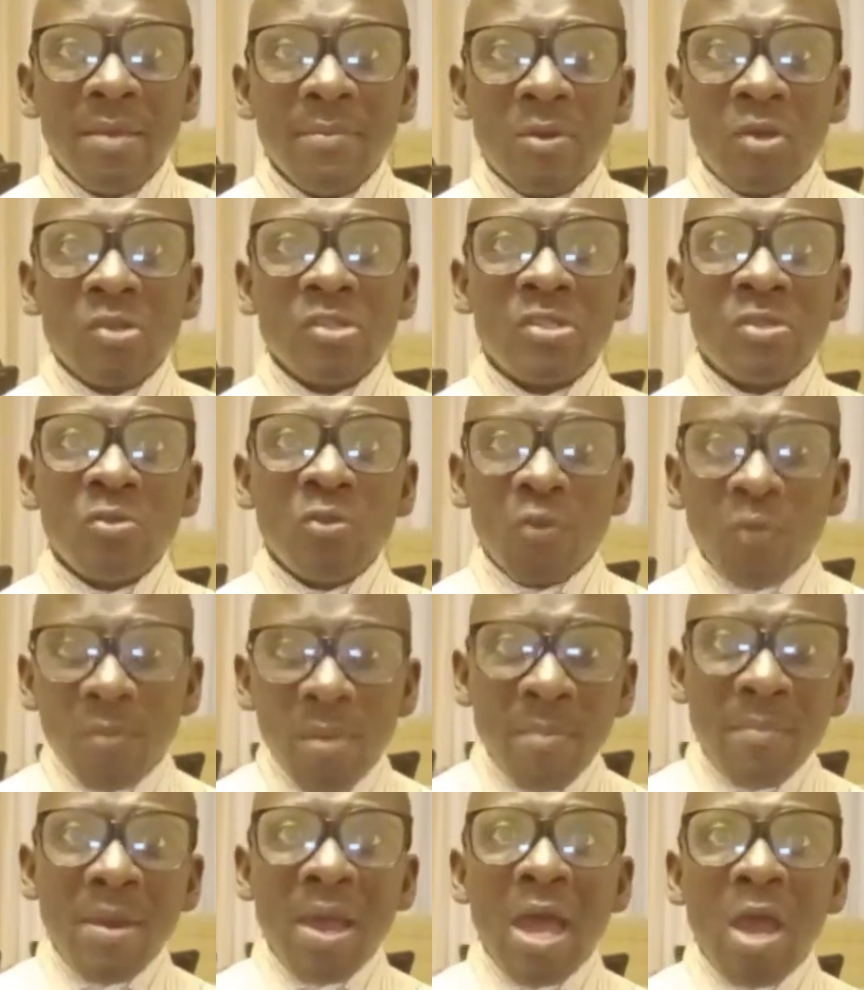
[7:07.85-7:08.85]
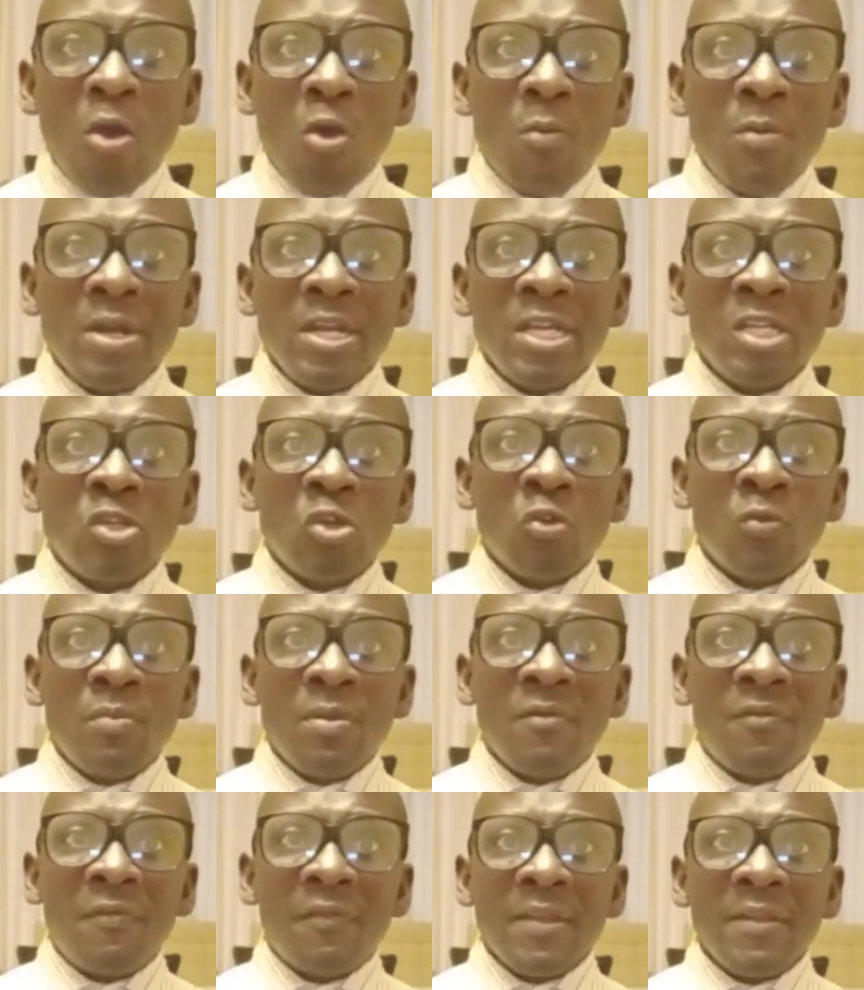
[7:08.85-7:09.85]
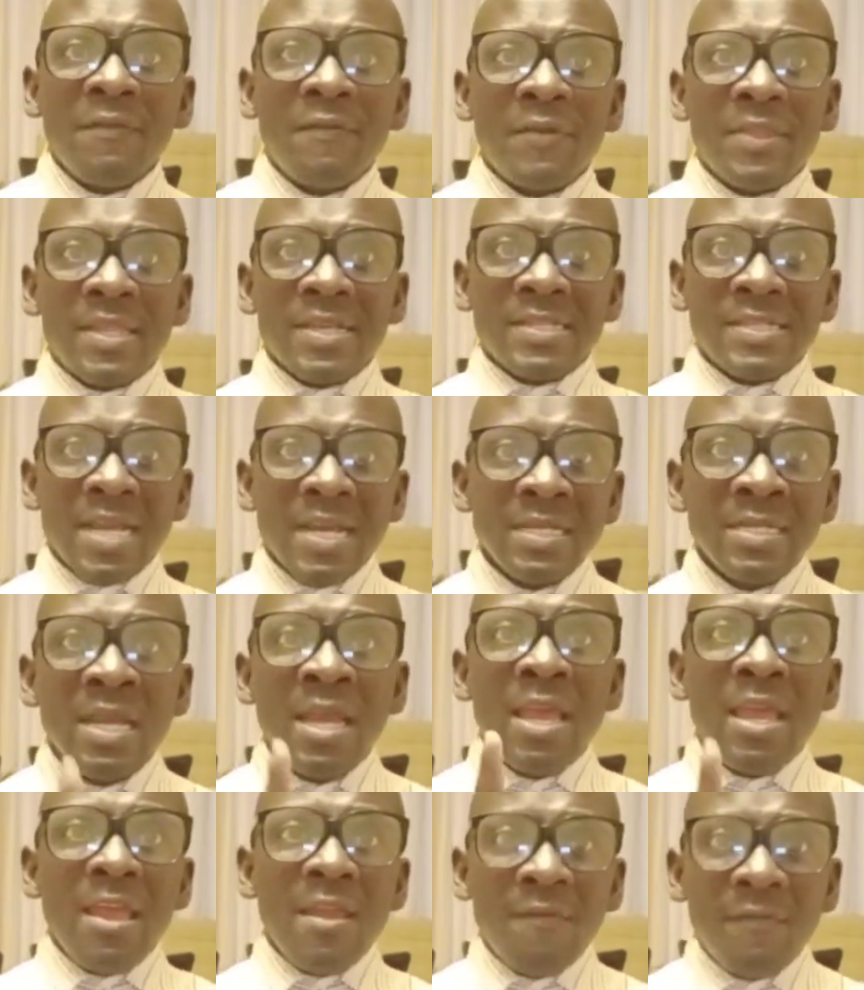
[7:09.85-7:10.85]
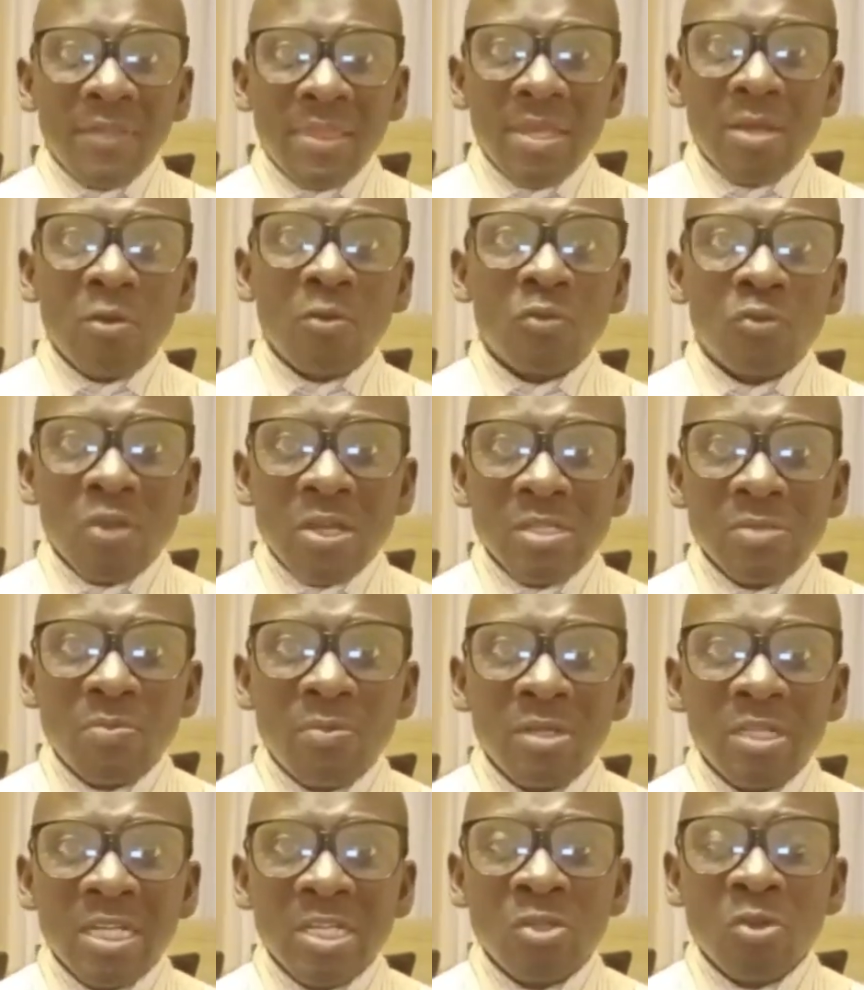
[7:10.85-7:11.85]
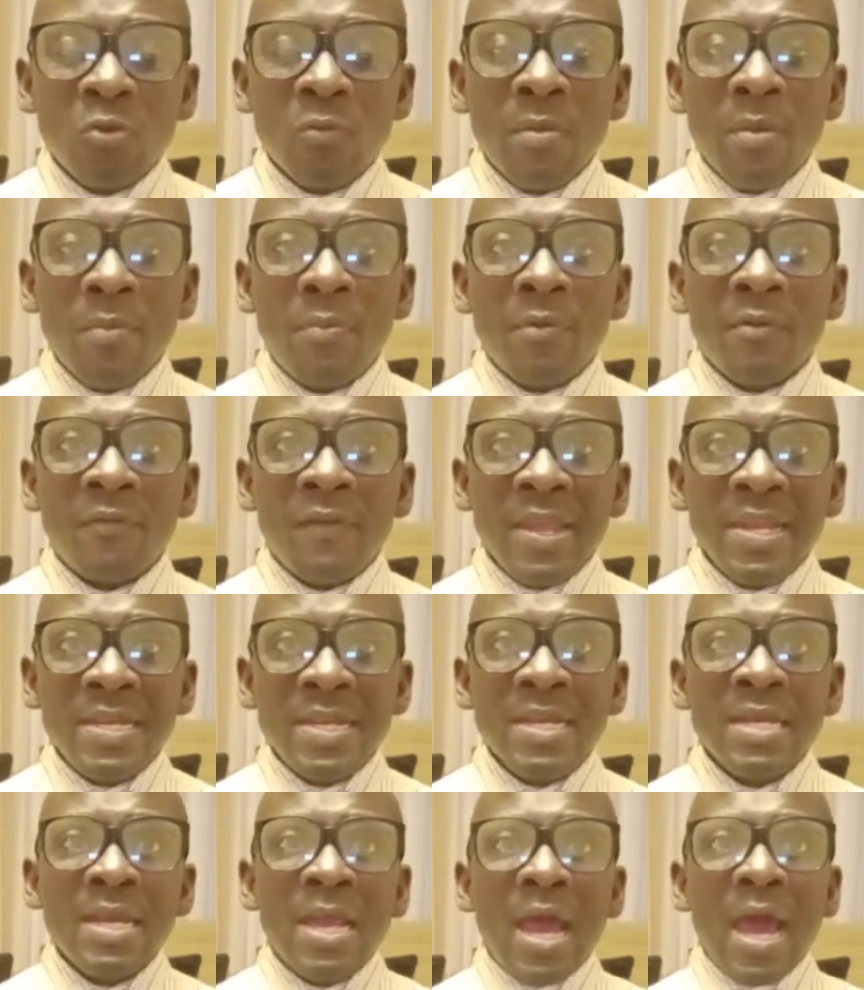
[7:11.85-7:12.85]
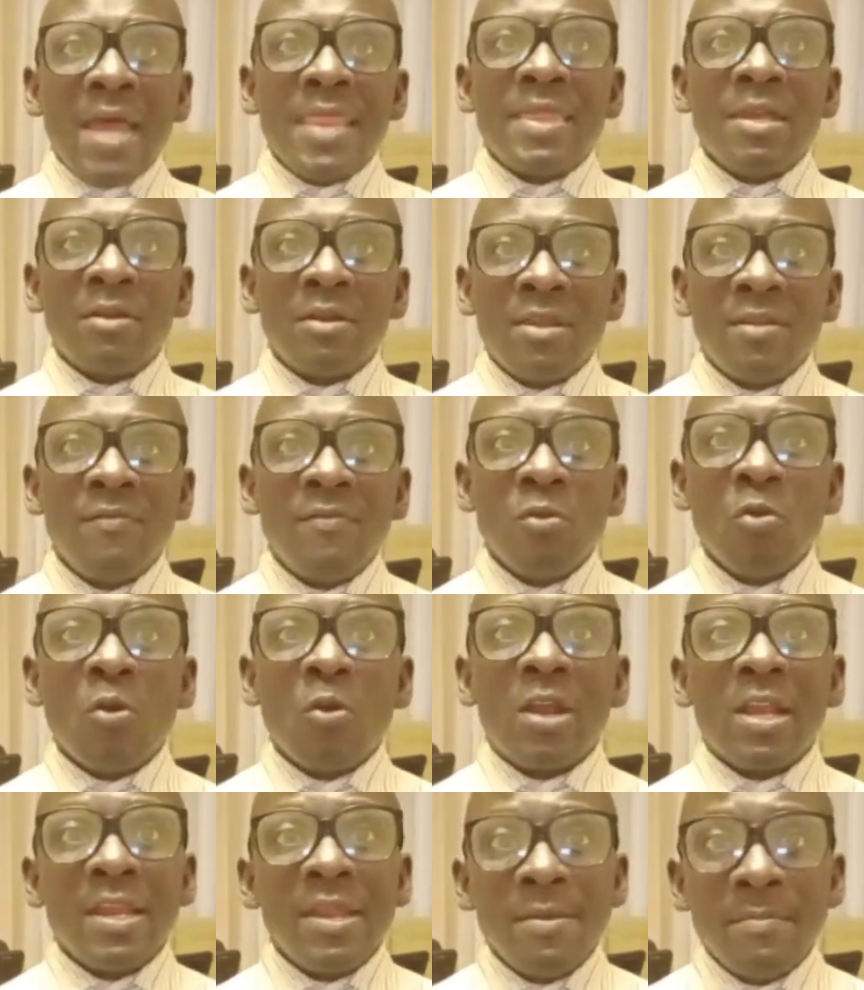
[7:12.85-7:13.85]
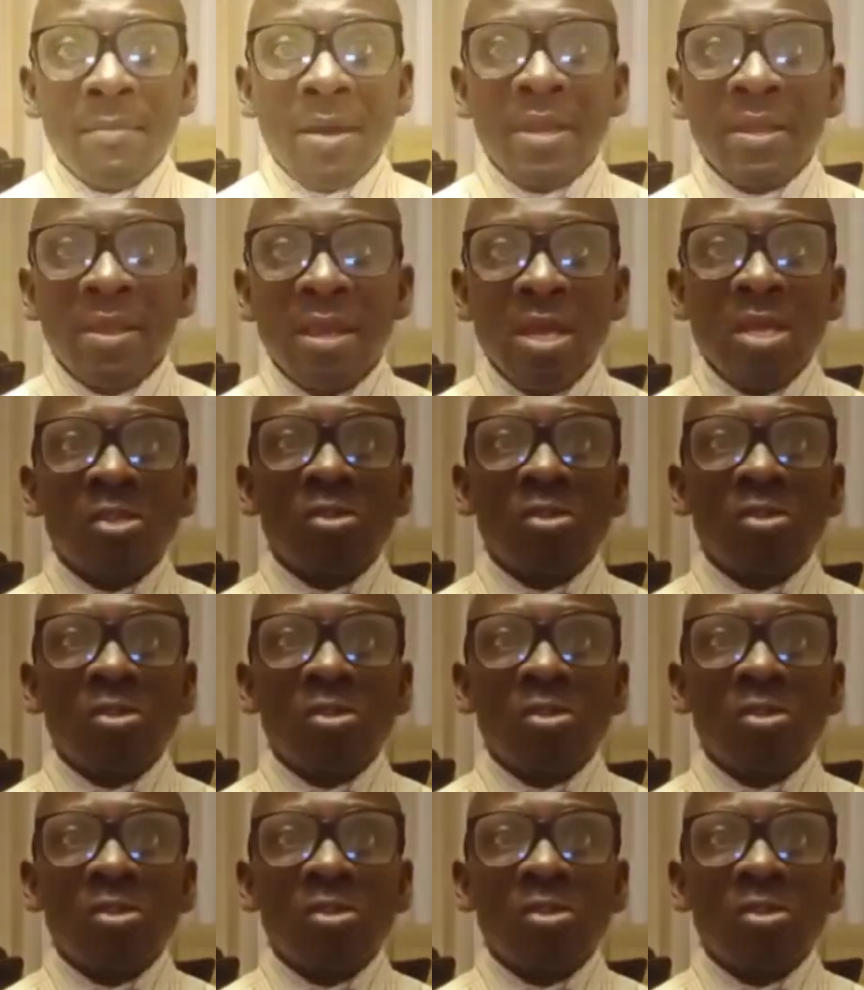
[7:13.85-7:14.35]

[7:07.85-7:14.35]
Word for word: Because you remember, accommodation will be free for the start, everything will, transportation will be provided, and they'll give you clean money.